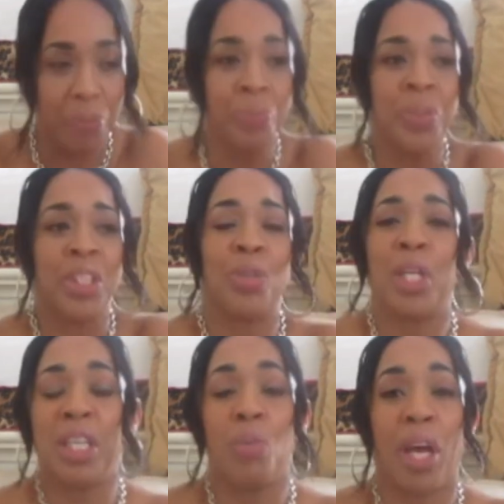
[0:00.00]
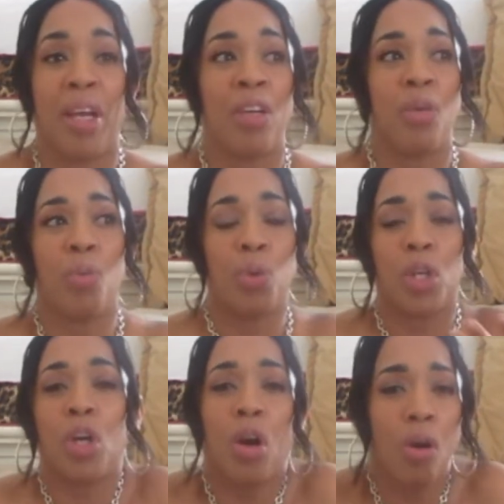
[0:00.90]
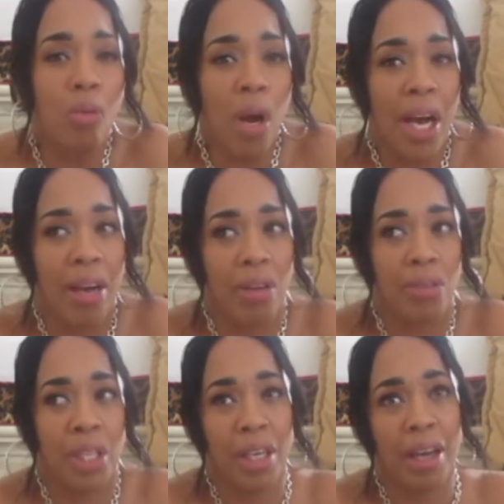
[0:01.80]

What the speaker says: So anyway, go around,